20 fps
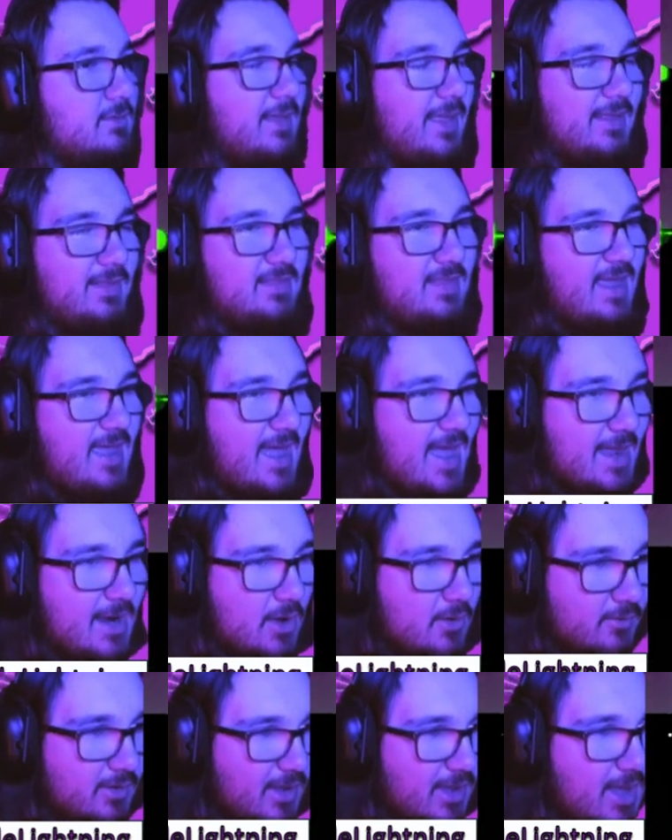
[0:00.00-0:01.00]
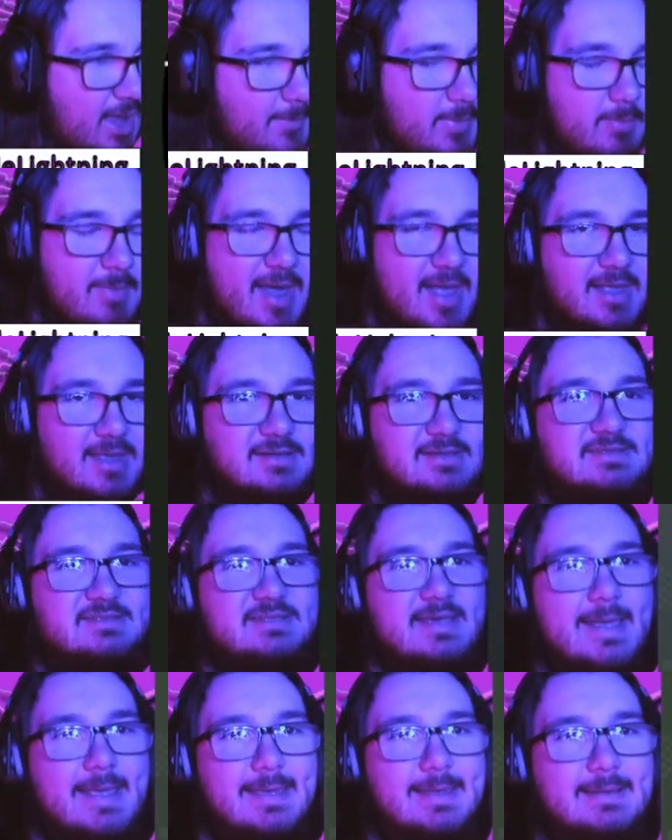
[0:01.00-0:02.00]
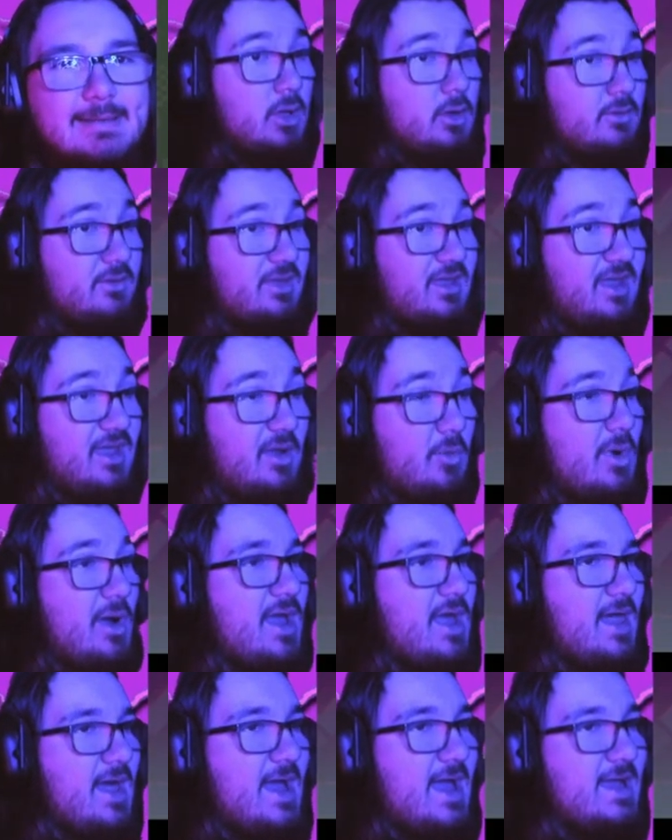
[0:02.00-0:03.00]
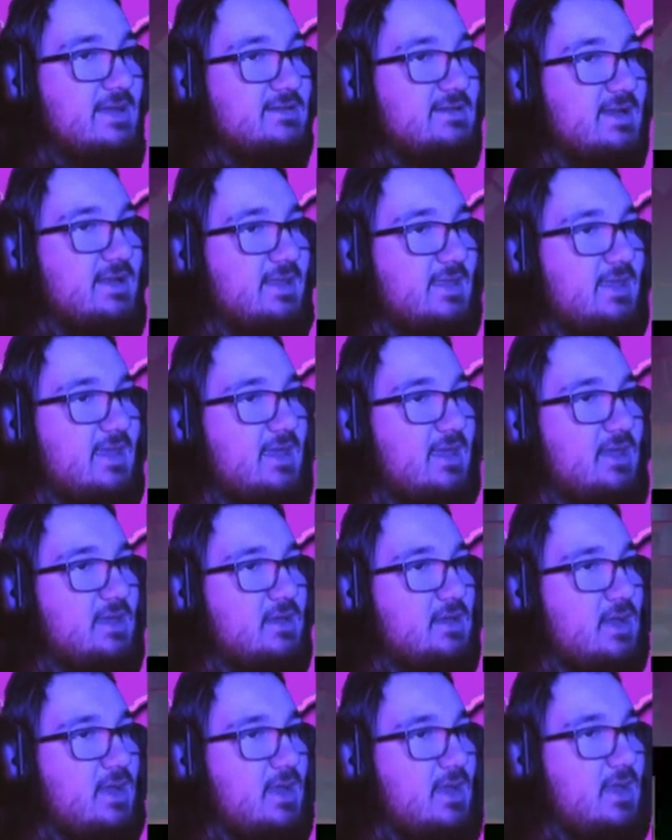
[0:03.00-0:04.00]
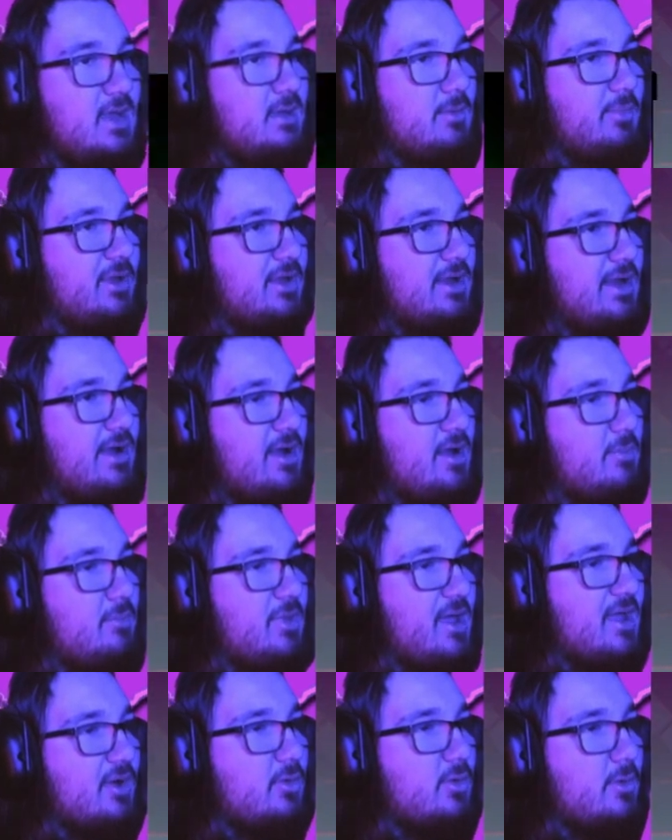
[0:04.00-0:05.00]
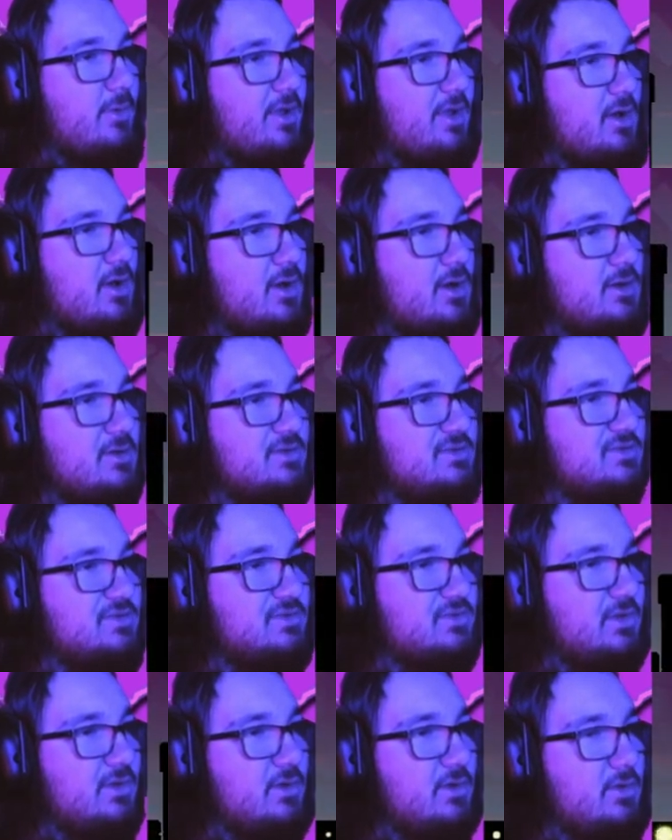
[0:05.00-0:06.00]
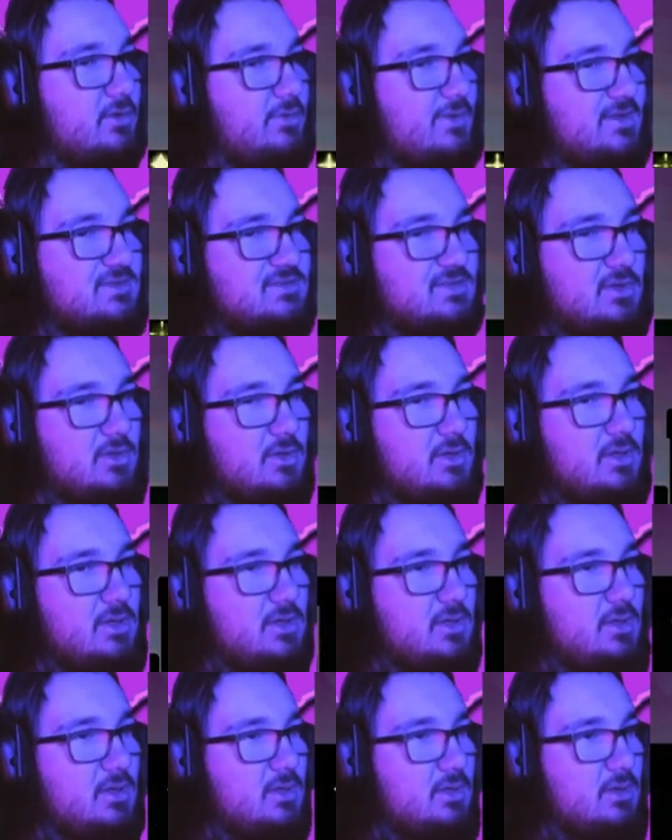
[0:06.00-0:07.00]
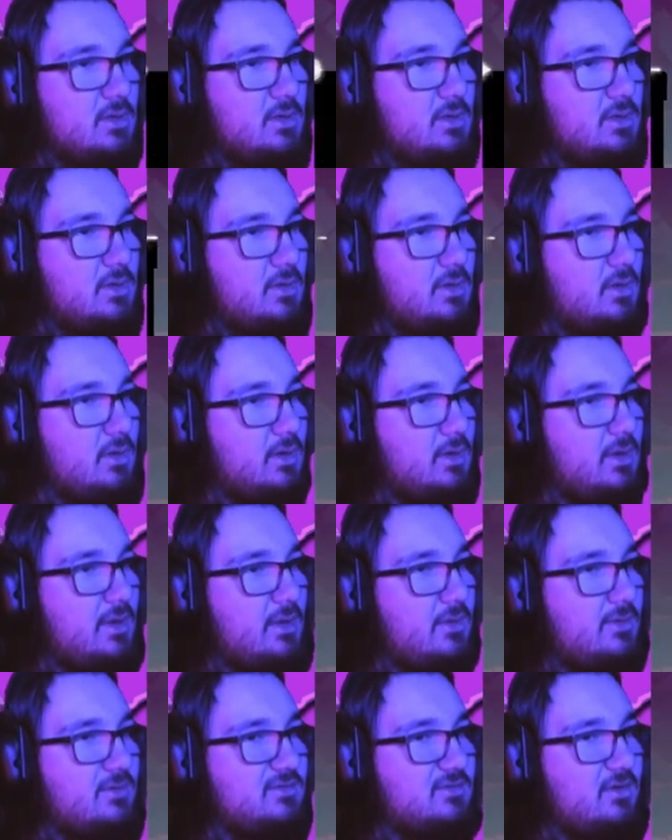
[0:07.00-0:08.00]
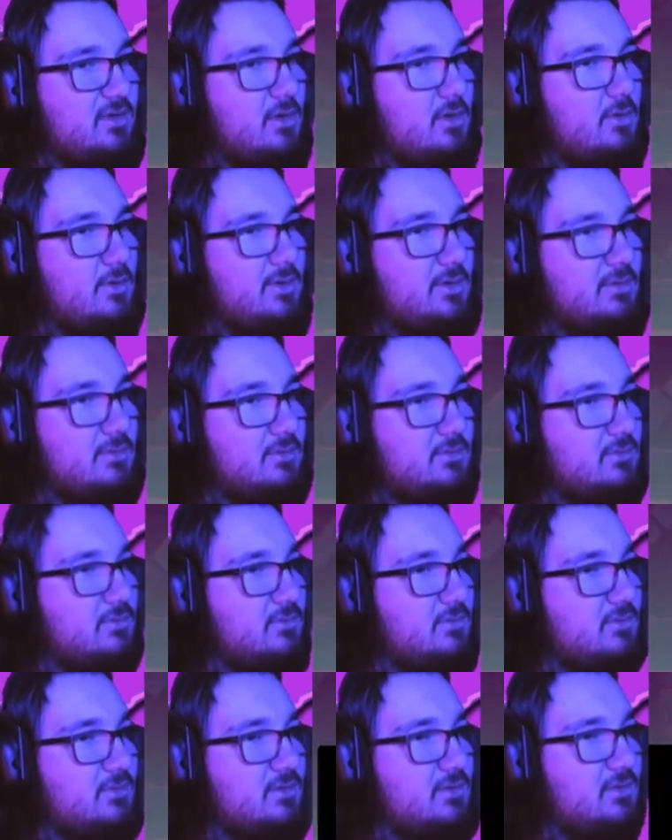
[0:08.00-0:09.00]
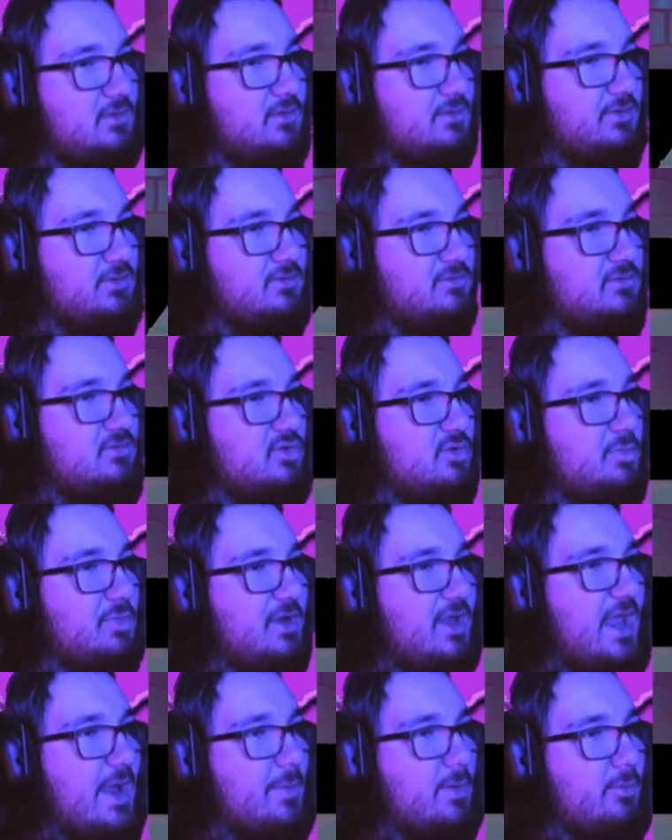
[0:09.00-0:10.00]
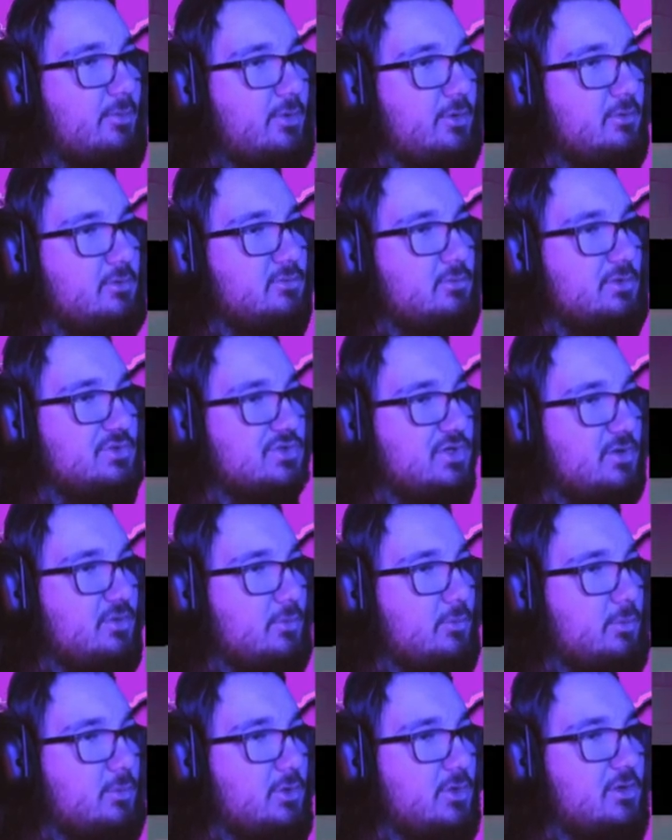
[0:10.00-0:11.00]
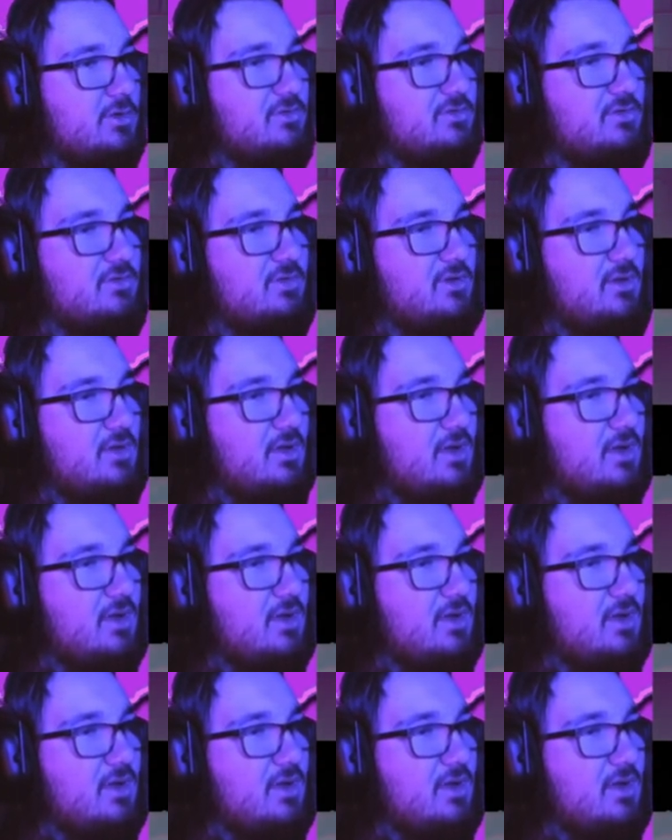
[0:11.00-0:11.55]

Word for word: Like that. Okay, I'll be back in a second. Okay, well, I died again, and, but now I'm back where we are, so that's good. Now let's go and kill these stupid hammer bros, which are the worst.